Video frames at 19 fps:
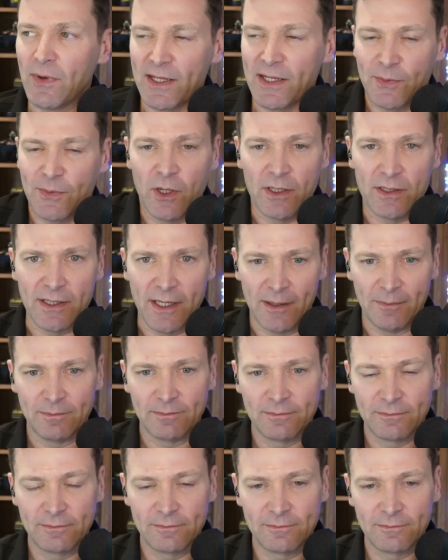ask me all the time,
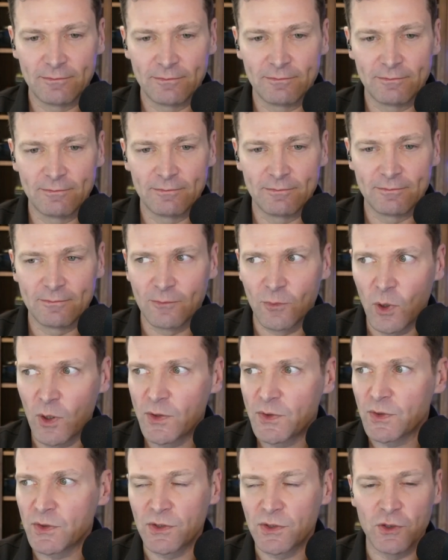"What are we
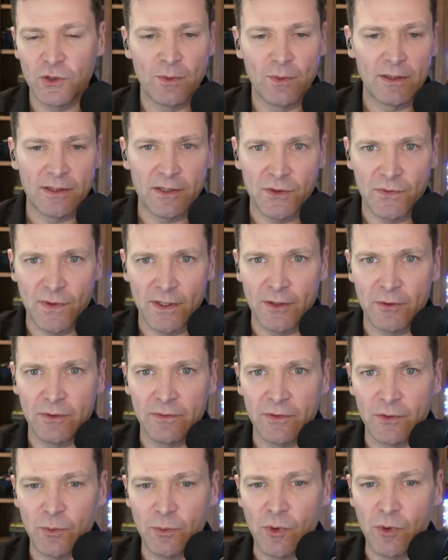supposed to do about this fake
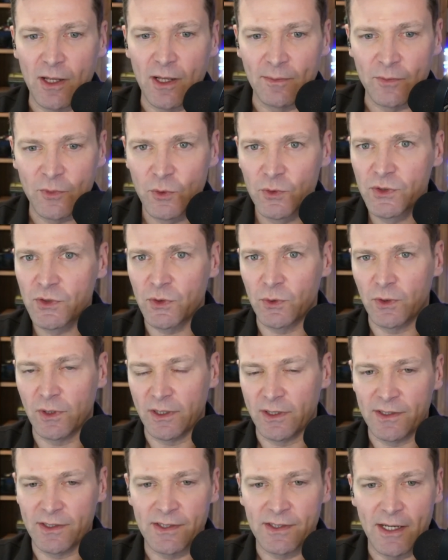review problem? Who's
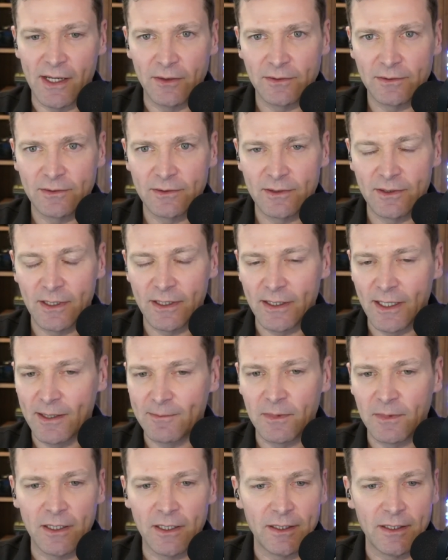sorting this out?" And
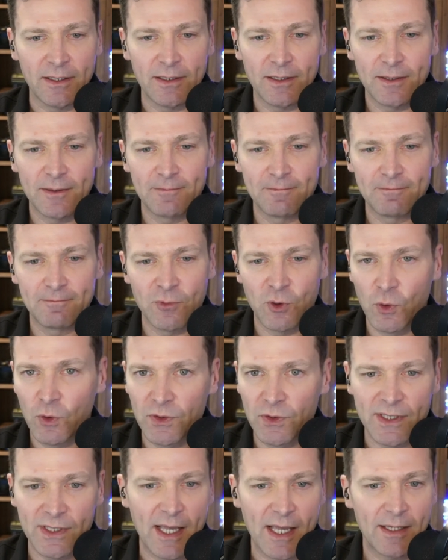I'm like,
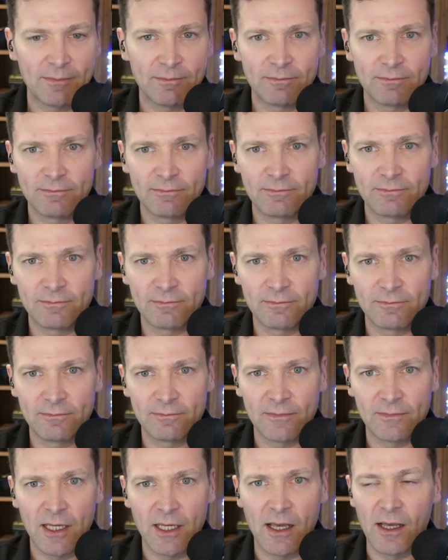"Google's not."
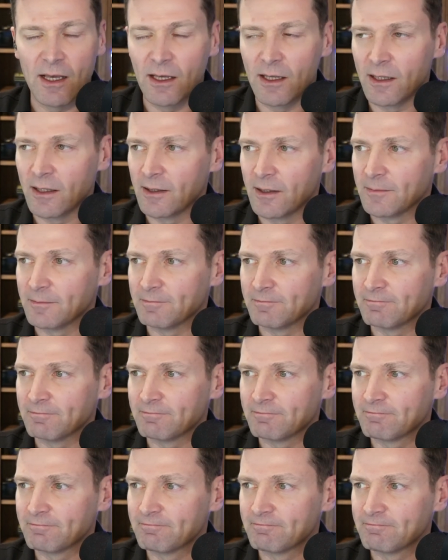Um,
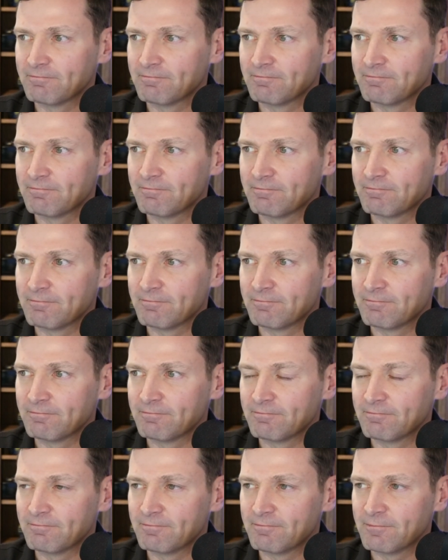
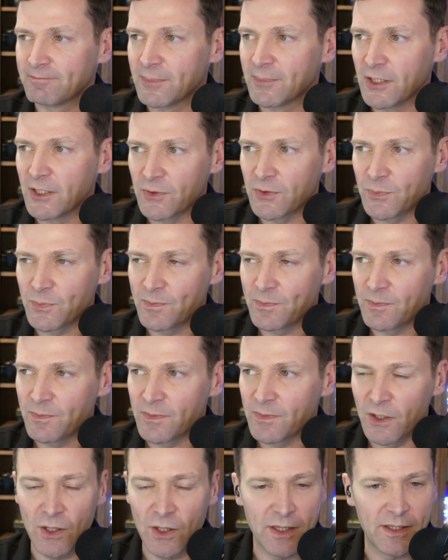you know,
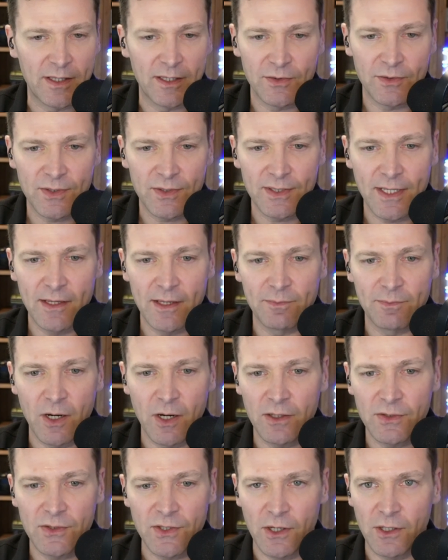the the state
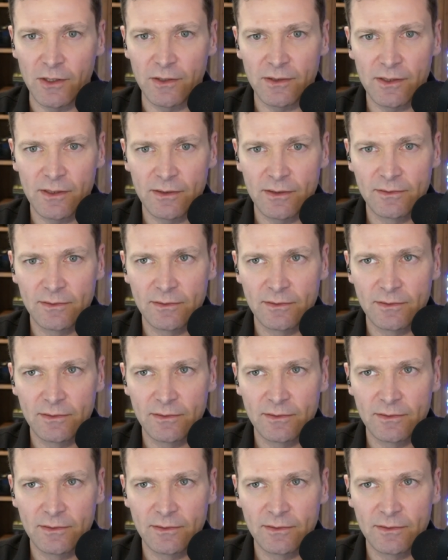bars aren't.